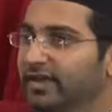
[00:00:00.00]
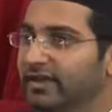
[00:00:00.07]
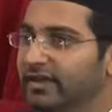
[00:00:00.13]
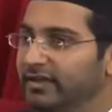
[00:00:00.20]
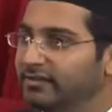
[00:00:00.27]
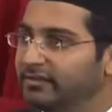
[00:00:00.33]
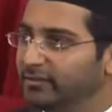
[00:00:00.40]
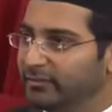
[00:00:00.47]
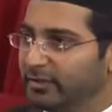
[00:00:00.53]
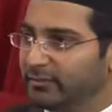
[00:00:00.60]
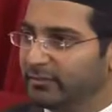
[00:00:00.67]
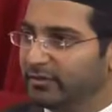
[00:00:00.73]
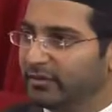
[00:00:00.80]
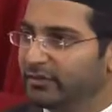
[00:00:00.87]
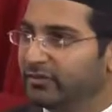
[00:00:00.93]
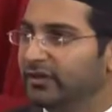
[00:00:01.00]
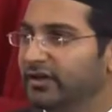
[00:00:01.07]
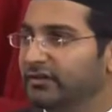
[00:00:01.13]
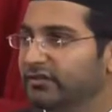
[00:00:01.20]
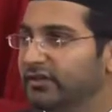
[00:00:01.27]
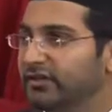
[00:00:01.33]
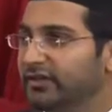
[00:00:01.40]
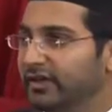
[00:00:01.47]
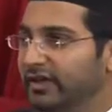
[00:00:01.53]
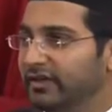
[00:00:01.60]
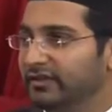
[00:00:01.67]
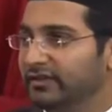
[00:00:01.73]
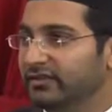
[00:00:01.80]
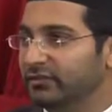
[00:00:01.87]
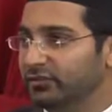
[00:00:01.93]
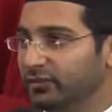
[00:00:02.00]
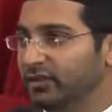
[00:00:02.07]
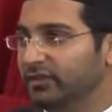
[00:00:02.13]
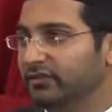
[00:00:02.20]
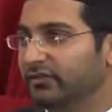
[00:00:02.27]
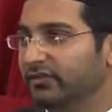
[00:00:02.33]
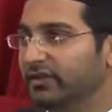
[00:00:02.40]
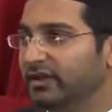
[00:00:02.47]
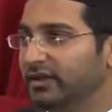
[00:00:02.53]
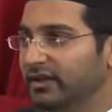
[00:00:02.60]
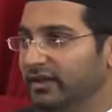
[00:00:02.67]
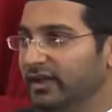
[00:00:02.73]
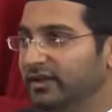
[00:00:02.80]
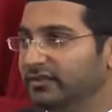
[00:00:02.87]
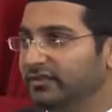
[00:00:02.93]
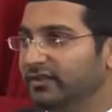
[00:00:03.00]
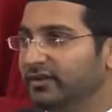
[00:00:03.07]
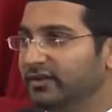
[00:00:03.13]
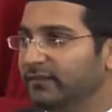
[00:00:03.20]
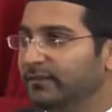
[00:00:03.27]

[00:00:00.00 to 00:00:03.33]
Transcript: in September 2012, last year.